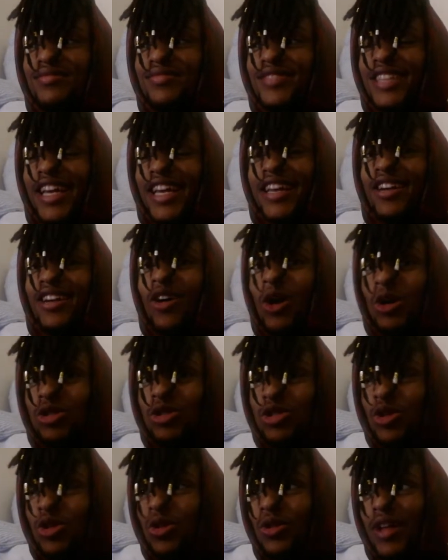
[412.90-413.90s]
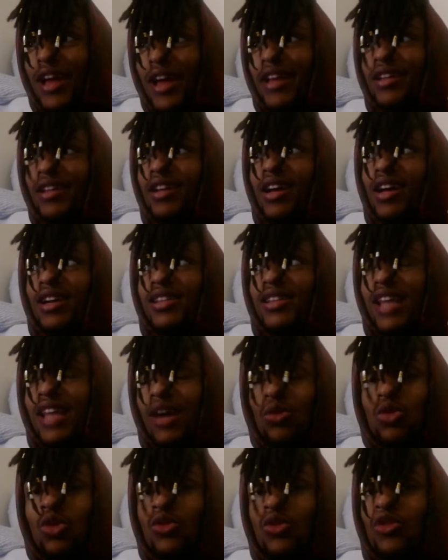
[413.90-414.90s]
Take also like
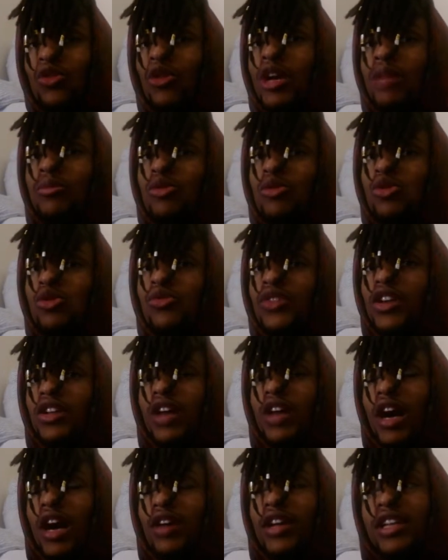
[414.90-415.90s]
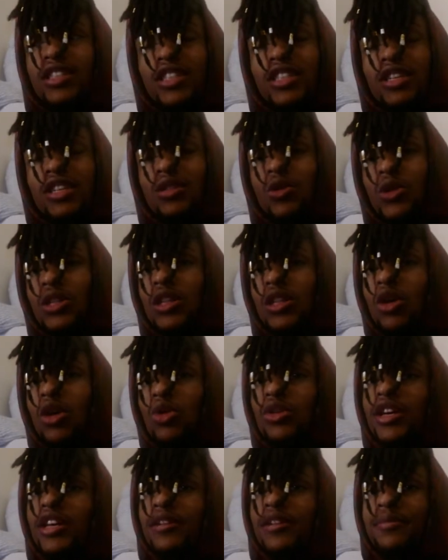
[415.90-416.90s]
that Wolverine movie, how they did with
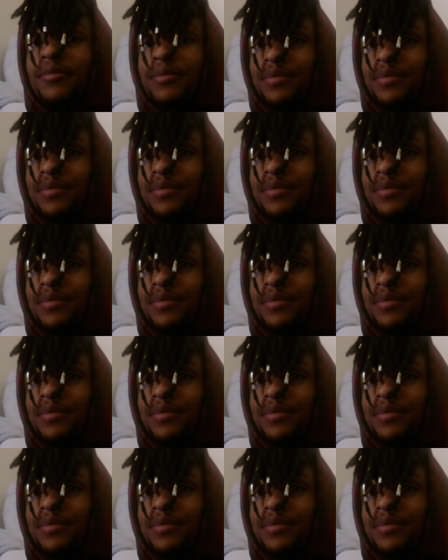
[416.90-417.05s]
Logan.